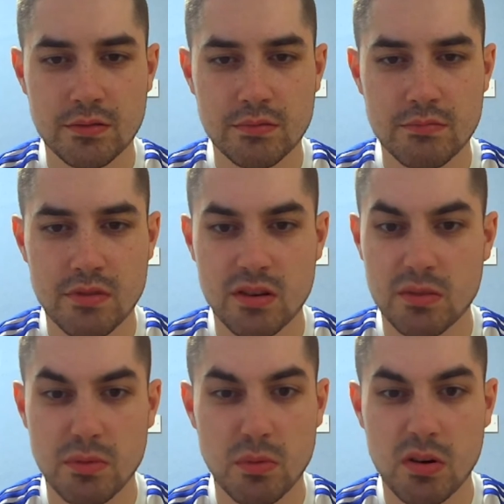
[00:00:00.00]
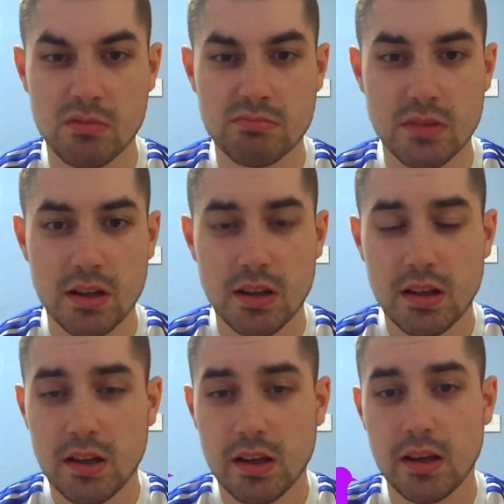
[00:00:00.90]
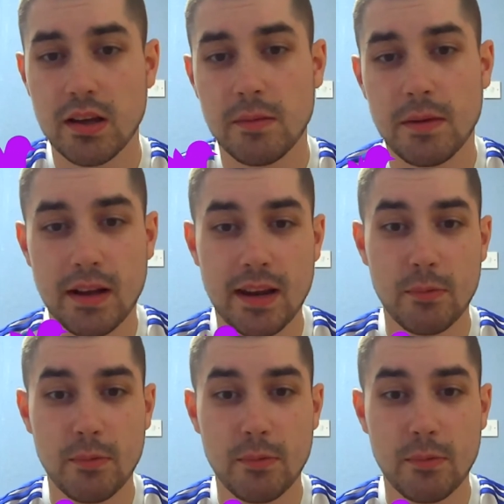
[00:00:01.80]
the number one, and he